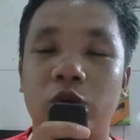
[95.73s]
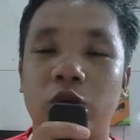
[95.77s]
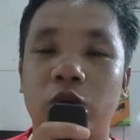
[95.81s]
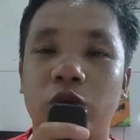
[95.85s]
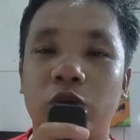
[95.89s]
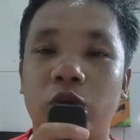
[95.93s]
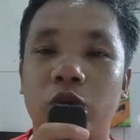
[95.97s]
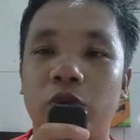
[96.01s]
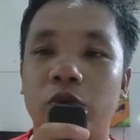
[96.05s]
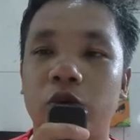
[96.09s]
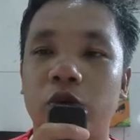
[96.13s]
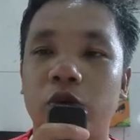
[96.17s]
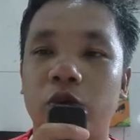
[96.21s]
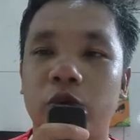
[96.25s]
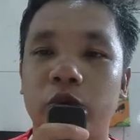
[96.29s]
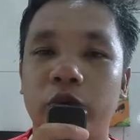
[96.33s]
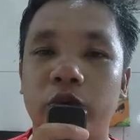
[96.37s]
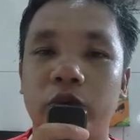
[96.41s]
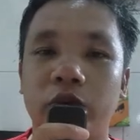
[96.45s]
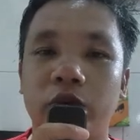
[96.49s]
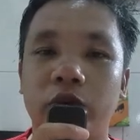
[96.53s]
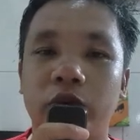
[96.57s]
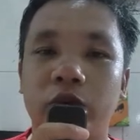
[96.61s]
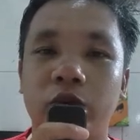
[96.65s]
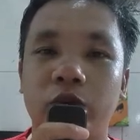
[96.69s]
and he was
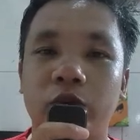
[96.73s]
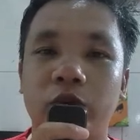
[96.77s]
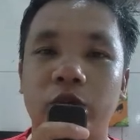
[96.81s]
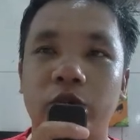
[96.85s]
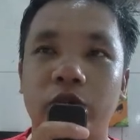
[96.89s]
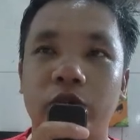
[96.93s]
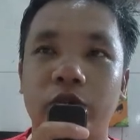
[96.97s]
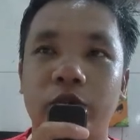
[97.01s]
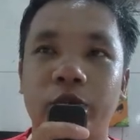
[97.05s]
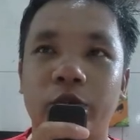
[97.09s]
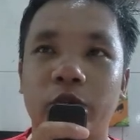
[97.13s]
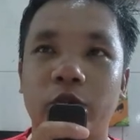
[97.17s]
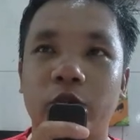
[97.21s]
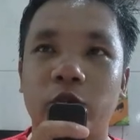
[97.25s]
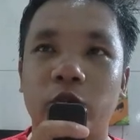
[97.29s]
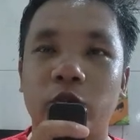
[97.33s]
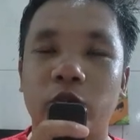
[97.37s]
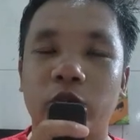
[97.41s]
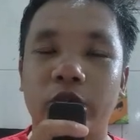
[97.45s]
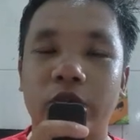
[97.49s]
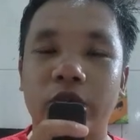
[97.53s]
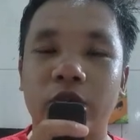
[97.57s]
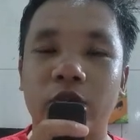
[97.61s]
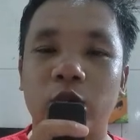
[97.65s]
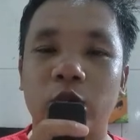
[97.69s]
unable to
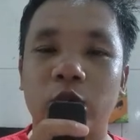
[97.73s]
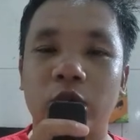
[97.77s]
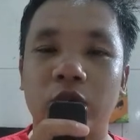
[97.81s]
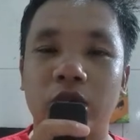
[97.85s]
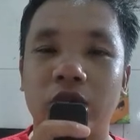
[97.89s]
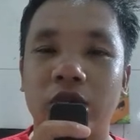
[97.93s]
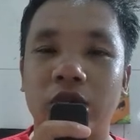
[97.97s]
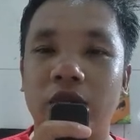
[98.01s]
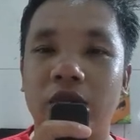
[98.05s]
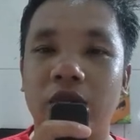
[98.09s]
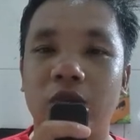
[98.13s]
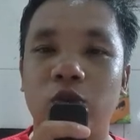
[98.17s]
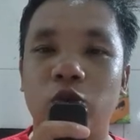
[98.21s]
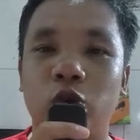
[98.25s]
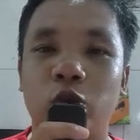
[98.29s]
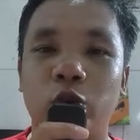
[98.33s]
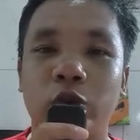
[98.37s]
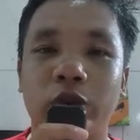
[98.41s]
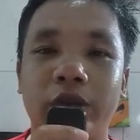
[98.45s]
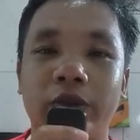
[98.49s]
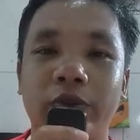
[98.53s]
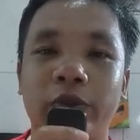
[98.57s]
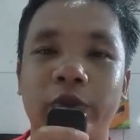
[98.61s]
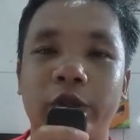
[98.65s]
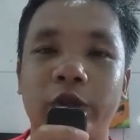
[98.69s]
stand.
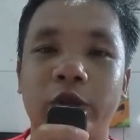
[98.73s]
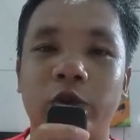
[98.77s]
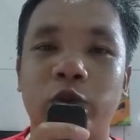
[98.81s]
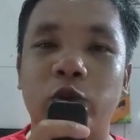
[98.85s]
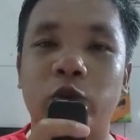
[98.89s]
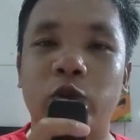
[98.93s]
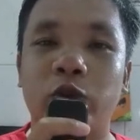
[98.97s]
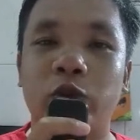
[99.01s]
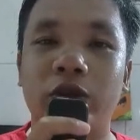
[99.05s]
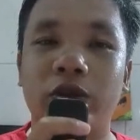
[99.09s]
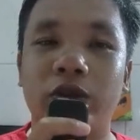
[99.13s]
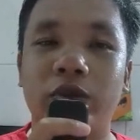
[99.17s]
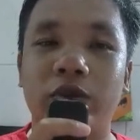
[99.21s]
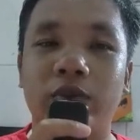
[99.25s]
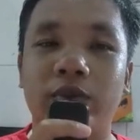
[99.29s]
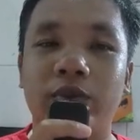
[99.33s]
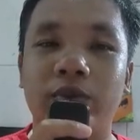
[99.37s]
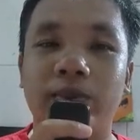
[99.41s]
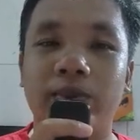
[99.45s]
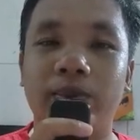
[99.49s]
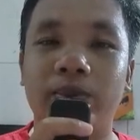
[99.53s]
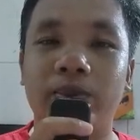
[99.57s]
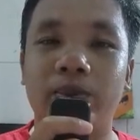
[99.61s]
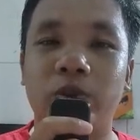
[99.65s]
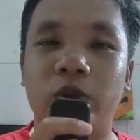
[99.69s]
His phone was
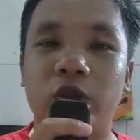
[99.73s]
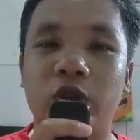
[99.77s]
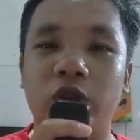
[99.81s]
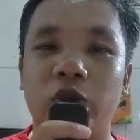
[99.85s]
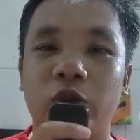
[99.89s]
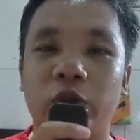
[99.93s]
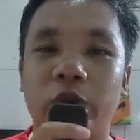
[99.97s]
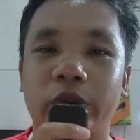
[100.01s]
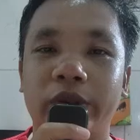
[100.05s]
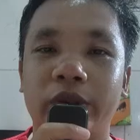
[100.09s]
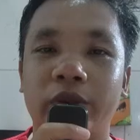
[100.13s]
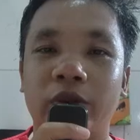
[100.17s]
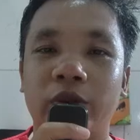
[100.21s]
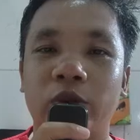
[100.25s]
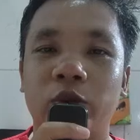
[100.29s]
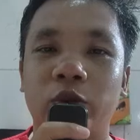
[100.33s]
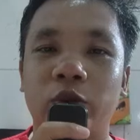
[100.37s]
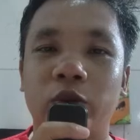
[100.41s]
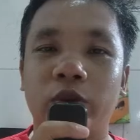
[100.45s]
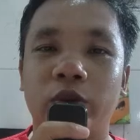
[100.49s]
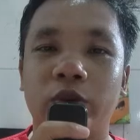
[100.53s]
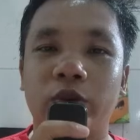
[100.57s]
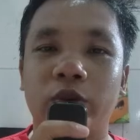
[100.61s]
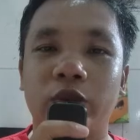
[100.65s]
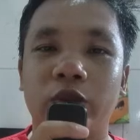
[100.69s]
broken,
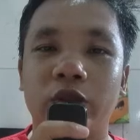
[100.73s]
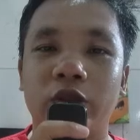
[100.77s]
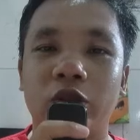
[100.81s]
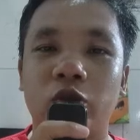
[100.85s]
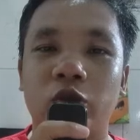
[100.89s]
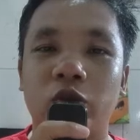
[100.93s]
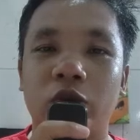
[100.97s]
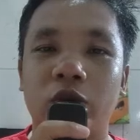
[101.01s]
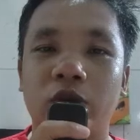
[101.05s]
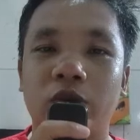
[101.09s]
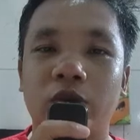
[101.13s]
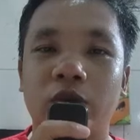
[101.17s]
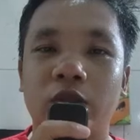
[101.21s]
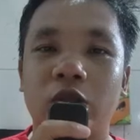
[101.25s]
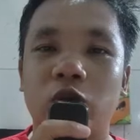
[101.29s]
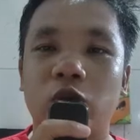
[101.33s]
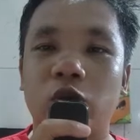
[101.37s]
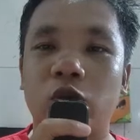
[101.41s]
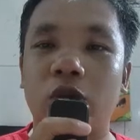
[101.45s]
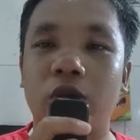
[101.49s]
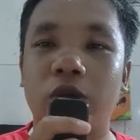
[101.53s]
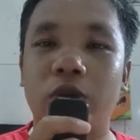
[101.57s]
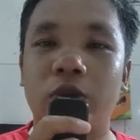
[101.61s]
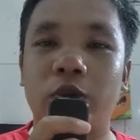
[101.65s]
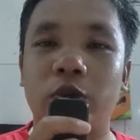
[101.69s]
and any hope
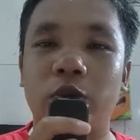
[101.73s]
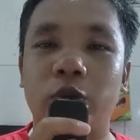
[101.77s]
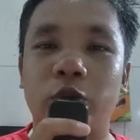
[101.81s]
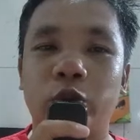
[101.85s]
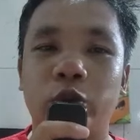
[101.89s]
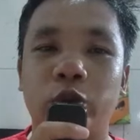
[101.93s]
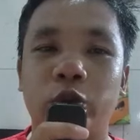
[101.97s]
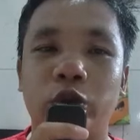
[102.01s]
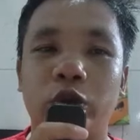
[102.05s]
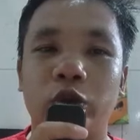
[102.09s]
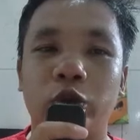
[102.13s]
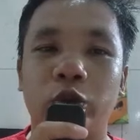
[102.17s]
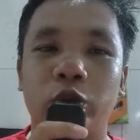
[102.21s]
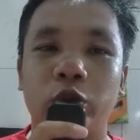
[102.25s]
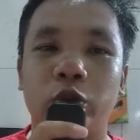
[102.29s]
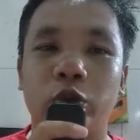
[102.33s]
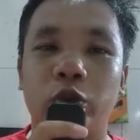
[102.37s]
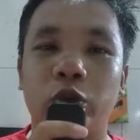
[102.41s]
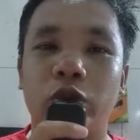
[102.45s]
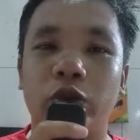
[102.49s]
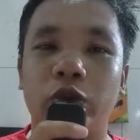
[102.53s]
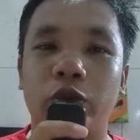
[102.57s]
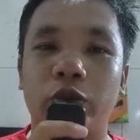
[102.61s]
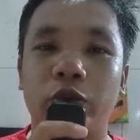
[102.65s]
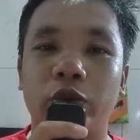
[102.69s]
of rescue seemed
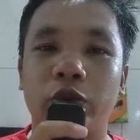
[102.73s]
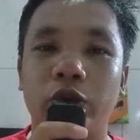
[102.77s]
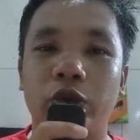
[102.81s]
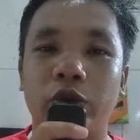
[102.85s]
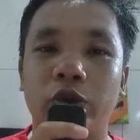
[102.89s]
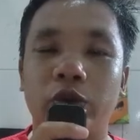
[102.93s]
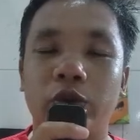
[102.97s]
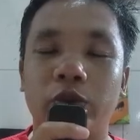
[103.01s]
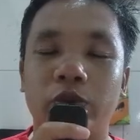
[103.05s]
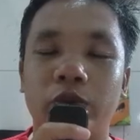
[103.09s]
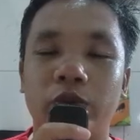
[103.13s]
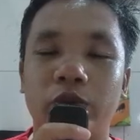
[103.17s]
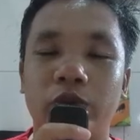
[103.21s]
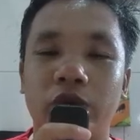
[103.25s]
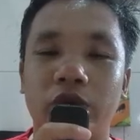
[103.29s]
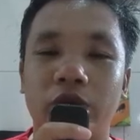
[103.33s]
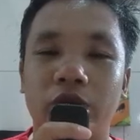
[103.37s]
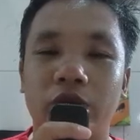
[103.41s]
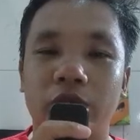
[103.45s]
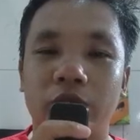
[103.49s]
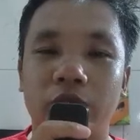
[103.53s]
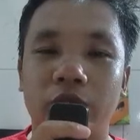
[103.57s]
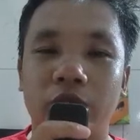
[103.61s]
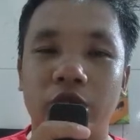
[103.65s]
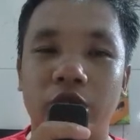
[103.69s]
miles away.
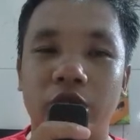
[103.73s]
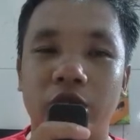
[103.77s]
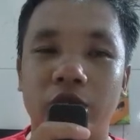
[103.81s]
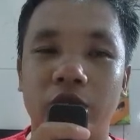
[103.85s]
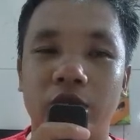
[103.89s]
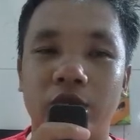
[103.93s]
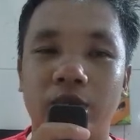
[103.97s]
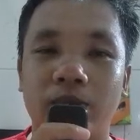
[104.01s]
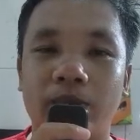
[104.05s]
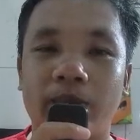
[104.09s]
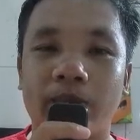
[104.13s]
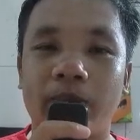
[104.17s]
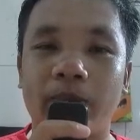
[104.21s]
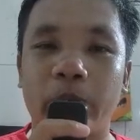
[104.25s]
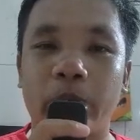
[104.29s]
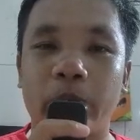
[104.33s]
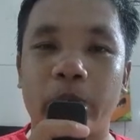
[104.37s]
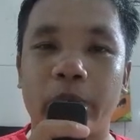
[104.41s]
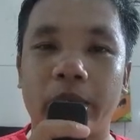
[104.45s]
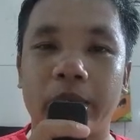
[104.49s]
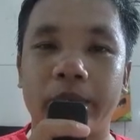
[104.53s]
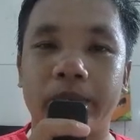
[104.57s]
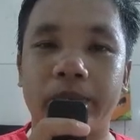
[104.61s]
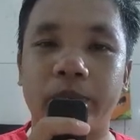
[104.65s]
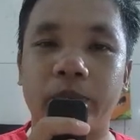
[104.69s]
Pain
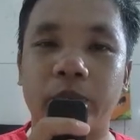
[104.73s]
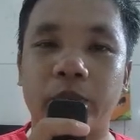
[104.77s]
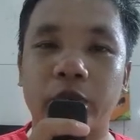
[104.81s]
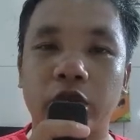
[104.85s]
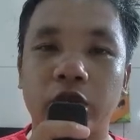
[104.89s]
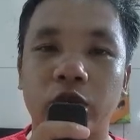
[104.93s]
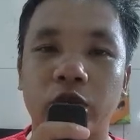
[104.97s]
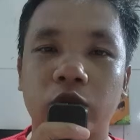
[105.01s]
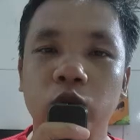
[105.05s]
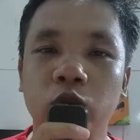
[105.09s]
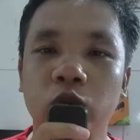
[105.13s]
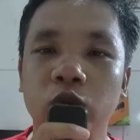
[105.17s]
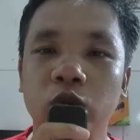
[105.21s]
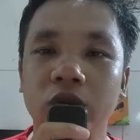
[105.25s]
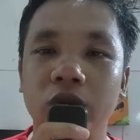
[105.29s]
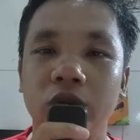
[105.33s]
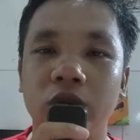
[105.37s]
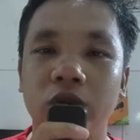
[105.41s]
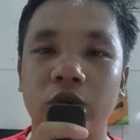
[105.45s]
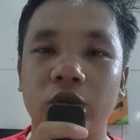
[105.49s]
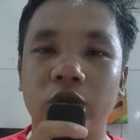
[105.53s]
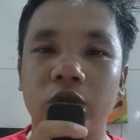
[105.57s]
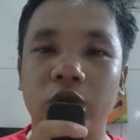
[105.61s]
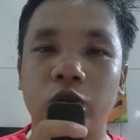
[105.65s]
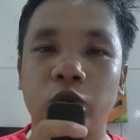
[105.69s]
shot through his
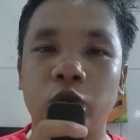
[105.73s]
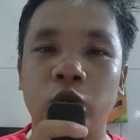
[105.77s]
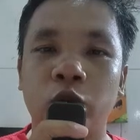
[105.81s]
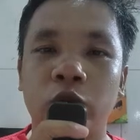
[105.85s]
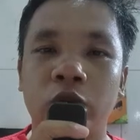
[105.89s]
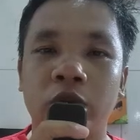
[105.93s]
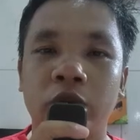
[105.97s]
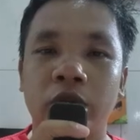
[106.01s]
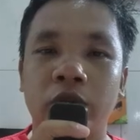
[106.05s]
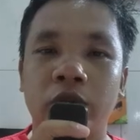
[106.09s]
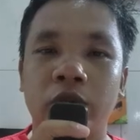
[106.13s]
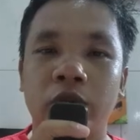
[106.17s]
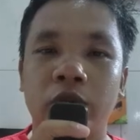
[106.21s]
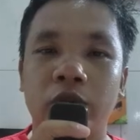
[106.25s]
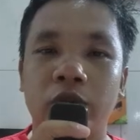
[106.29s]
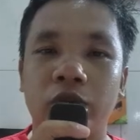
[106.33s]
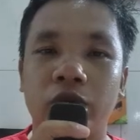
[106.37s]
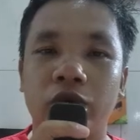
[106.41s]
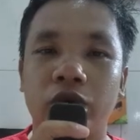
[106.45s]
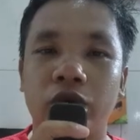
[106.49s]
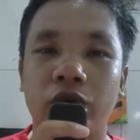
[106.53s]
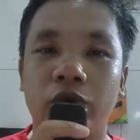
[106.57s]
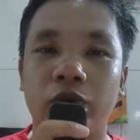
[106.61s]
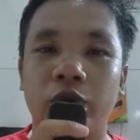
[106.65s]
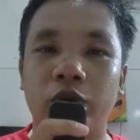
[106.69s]
body,
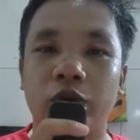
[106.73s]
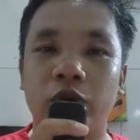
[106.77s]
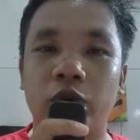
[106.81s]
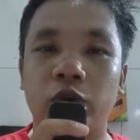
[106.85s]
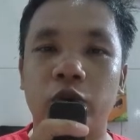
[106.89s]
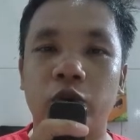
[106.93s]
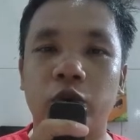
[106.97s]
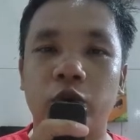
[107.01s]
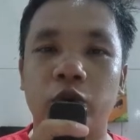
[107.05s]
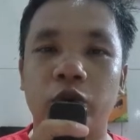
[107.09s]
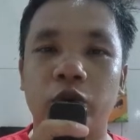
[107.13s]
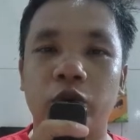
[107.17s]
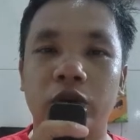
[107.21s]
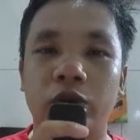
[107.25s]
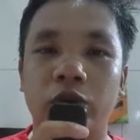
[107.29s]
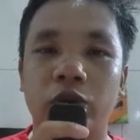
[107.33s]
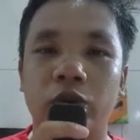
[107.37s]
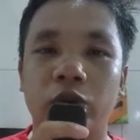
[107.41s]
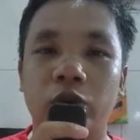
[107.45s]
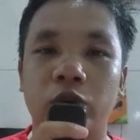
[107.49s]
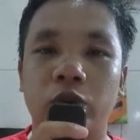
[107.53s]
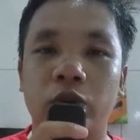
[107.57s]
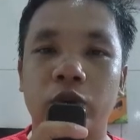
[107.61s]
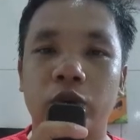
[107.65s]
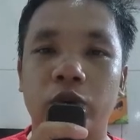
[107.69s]
and fear began
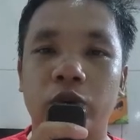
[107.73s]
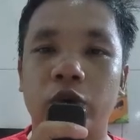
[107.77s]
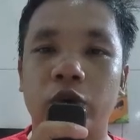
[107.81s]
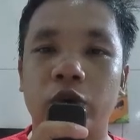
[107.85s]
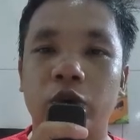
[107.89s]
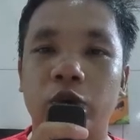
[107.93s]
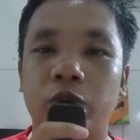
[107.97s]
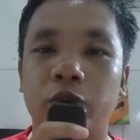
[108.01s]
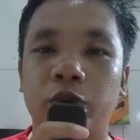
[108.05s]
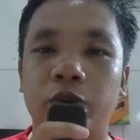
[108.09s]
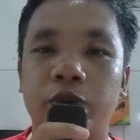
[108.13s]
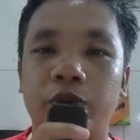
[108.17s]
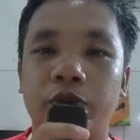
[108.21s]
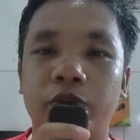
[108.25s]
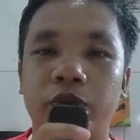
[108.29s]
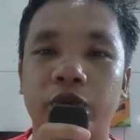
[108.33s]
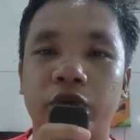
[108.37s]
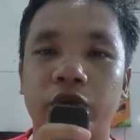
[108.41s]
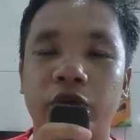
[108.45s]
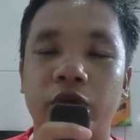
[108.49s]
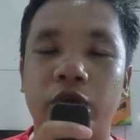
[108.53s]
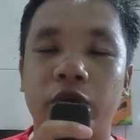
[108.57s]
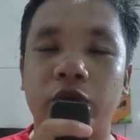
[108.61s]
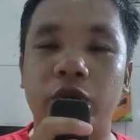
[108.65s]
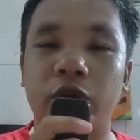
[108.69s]
to creep into his
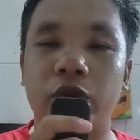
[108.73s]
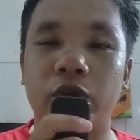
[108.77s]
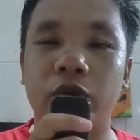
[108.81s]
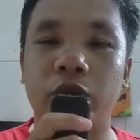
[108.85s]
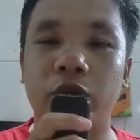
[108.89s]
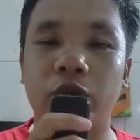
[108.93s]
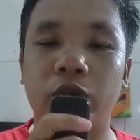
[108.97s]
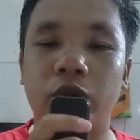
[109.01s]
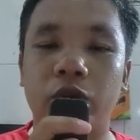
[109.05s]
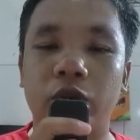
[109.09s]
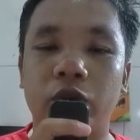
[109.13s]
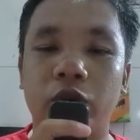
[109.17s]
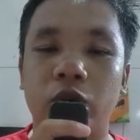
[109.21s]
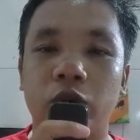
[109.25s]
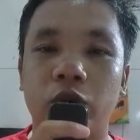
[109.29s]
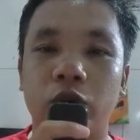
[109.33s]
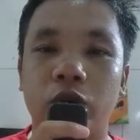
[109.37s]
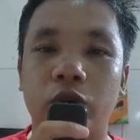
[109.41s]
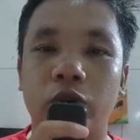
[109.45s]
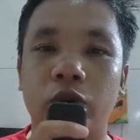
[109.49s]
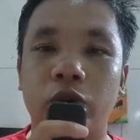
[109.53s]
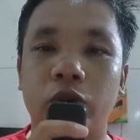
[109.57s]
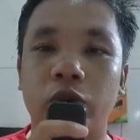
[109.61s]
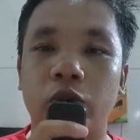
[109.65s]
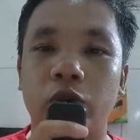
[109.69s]
mind as he lay
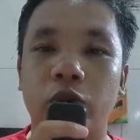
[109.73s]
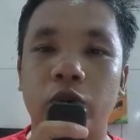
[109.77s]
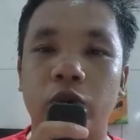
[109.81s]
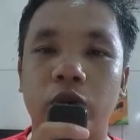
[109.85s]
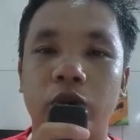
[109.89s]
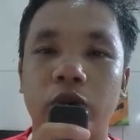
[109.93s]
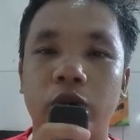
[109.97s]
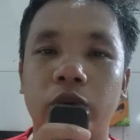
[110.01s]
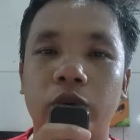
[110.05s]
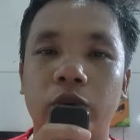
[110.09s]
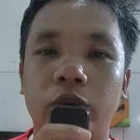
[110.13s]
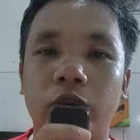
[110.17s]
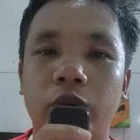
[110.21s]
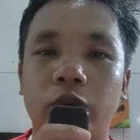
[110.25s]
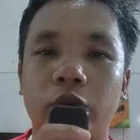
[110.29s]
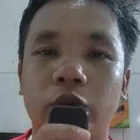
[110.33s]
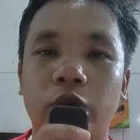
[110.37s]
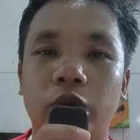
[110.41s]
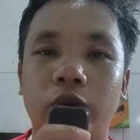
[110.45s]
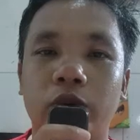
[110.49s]
helpless and alone,